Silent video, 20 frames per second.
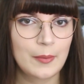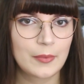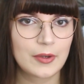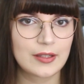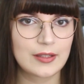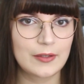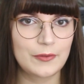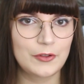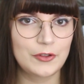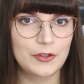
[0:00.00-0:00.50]

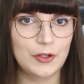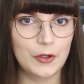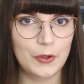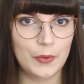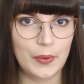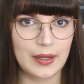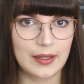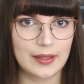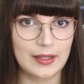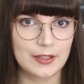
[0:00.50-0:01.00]
because if you do
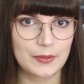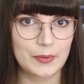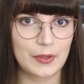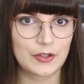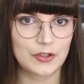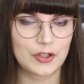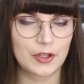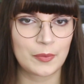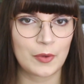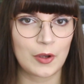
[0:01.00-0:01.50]
quickly
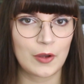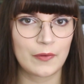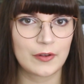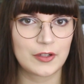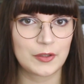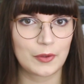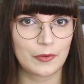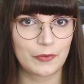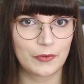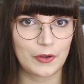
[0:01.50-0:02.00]
switch them over
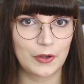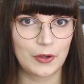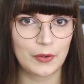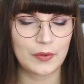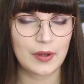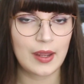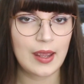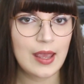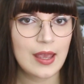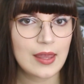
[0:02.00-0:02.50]
to a food